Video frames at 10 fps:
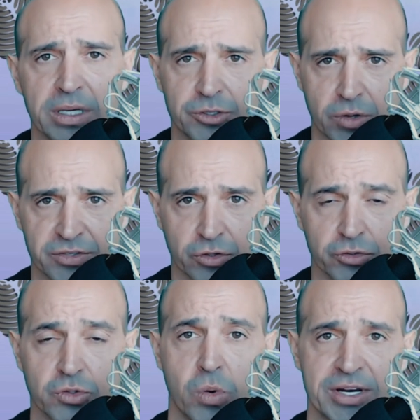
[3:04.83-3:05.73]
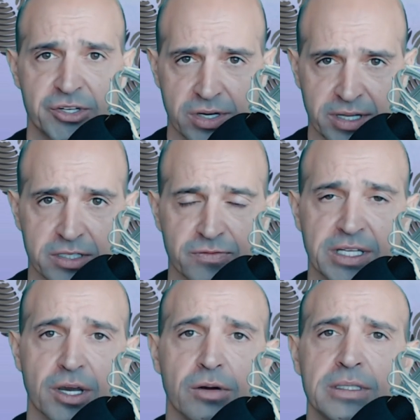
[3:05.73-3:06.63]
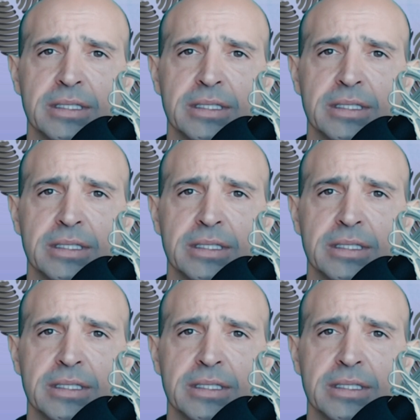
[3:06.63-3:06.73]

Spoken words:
address those questions in this video.